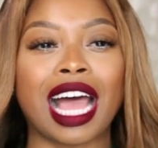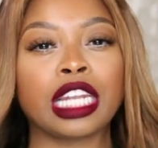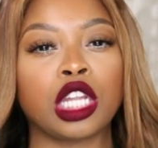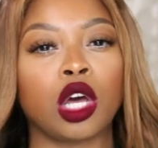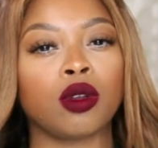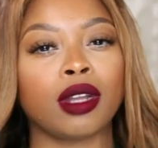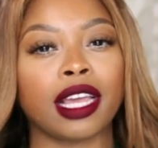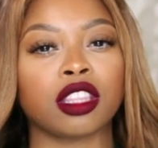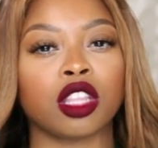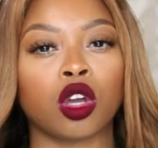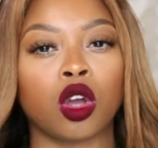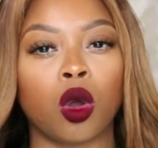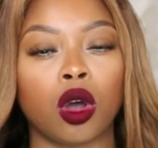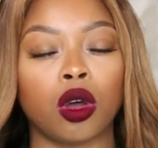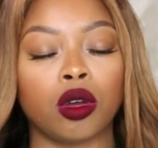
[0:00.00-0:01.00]
I don't like the
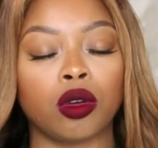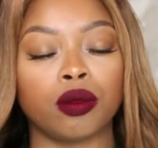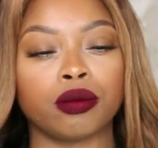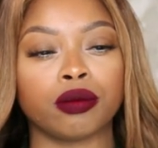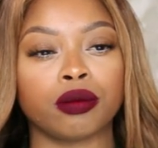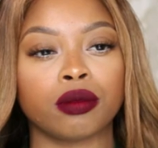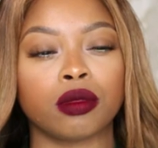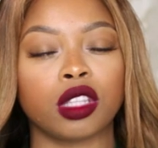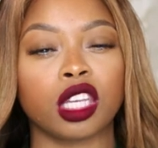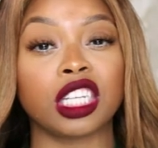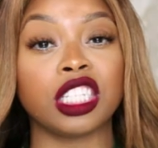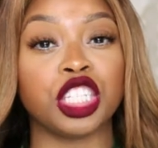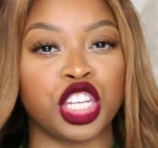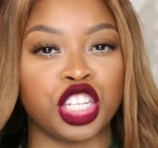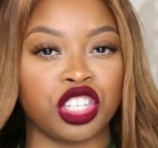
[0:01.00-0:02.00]
um the
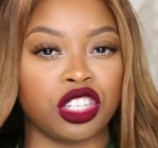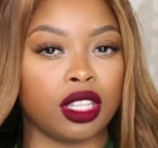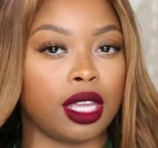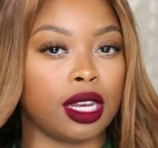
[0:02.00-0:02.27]
condition